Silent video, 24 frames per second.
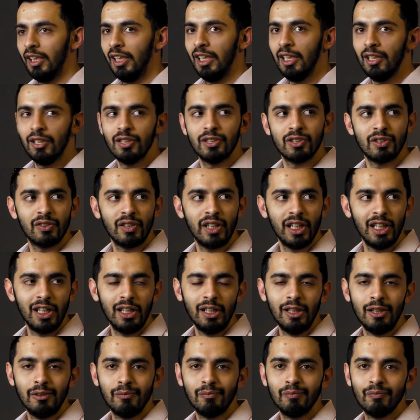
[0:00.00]

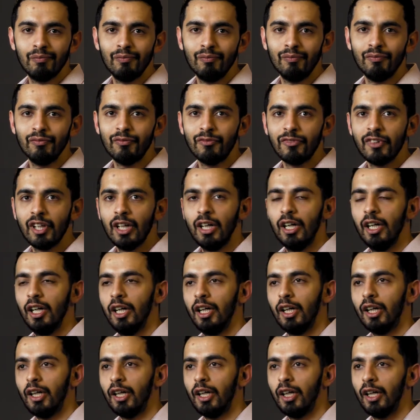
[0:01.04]
industry,
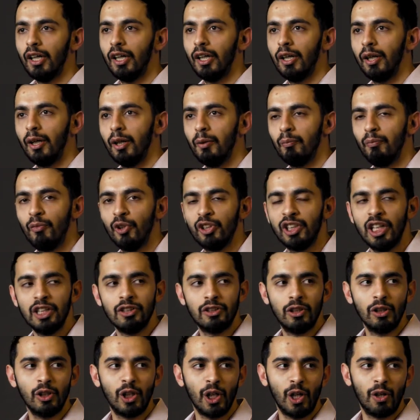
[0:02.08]

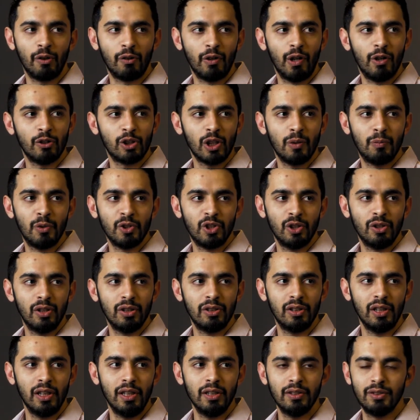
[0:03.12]
potential growth
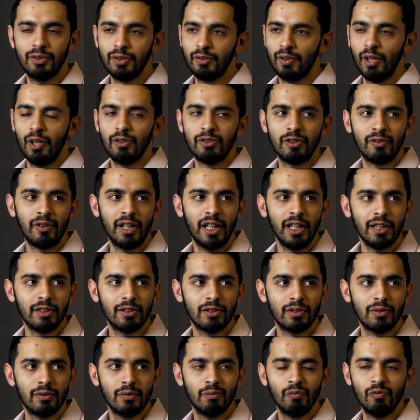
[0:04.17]
opportunities, growth
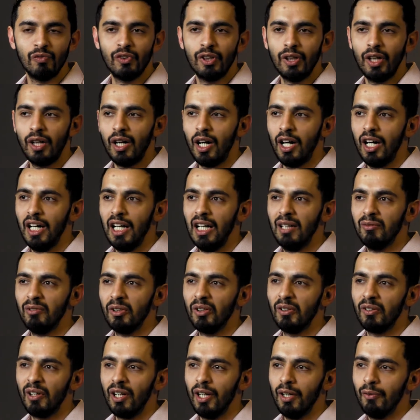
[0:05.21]
rates, high level,
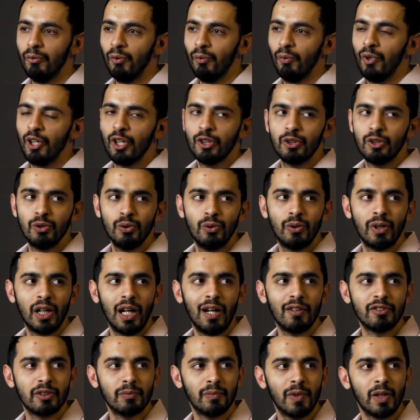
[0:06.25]
one or two
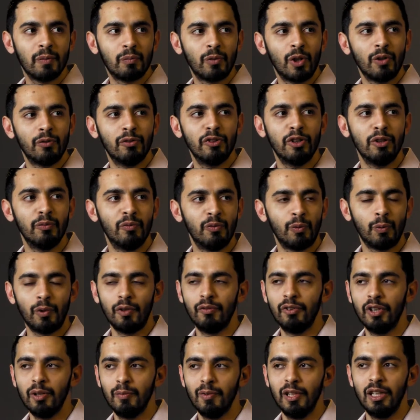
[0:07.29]
graphs about
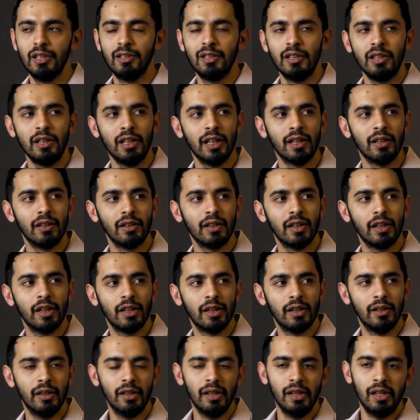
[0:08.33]
profitability, and
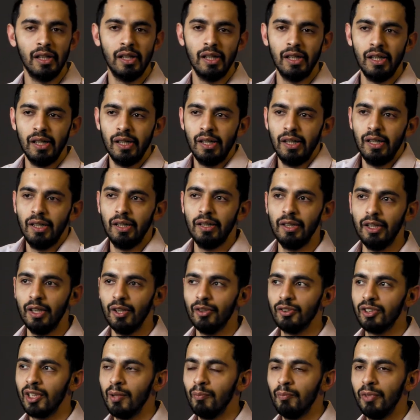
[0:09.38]

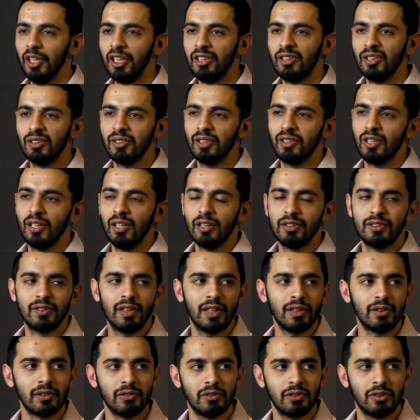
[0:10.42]
some pictures and
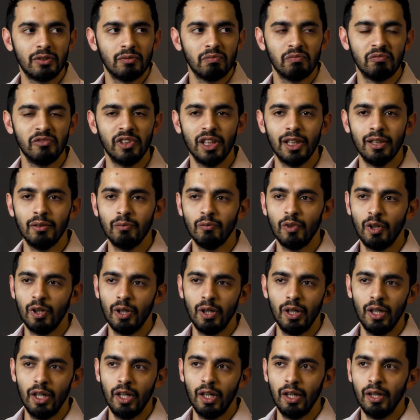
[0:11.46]
illustrations. Yeah,
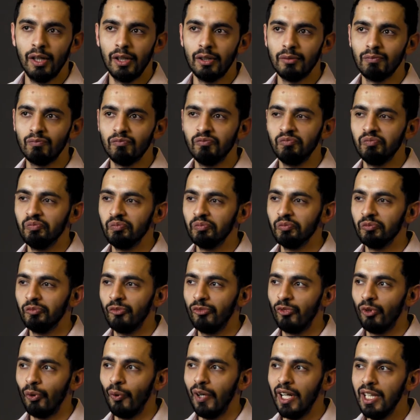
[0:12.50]

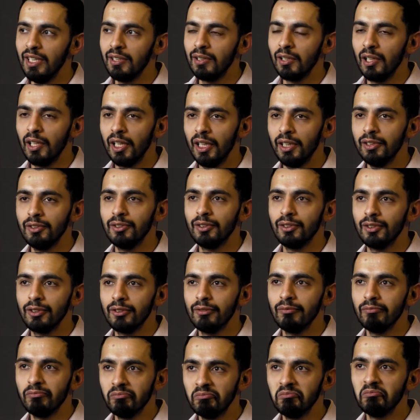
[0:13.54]
20 slides,
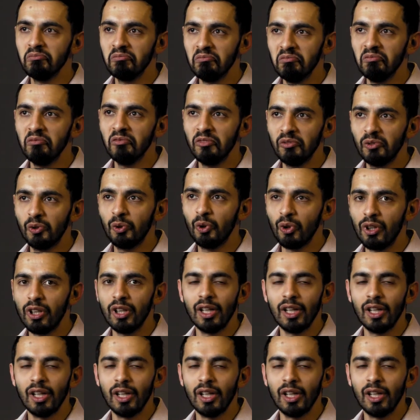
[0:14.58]
good enough.